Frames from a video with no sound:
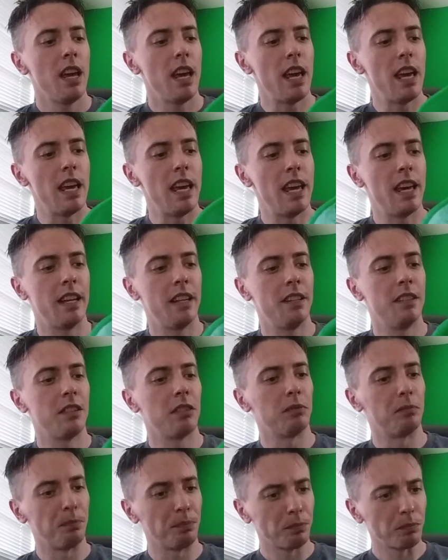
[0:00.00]

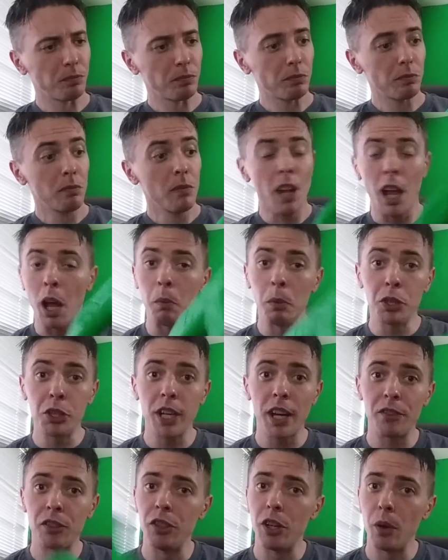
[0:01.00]
And I want you
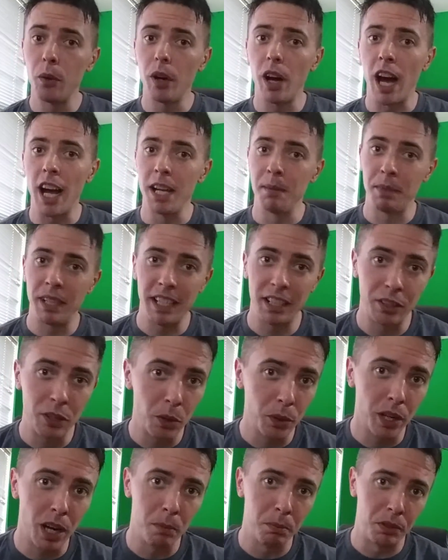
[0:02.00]
guys to know I am getting
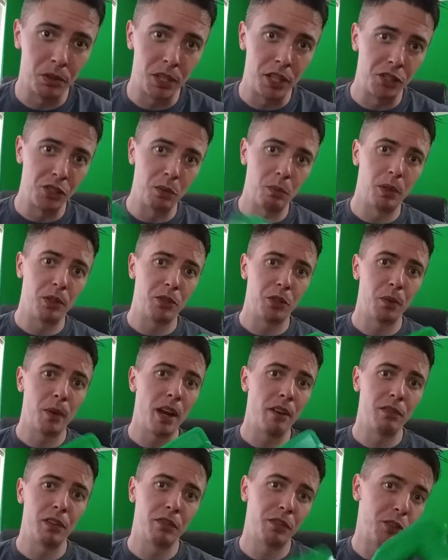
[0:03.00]
no compensation
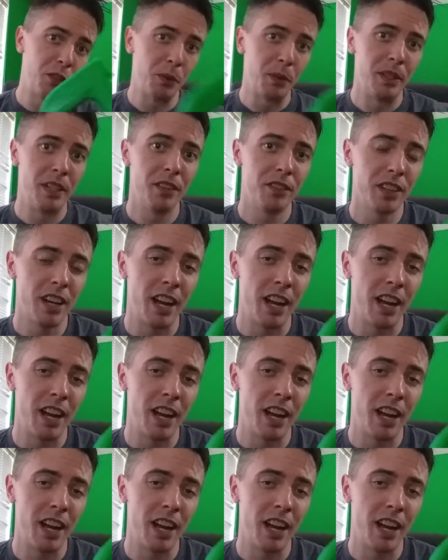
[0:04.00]
whatsoever for doing this.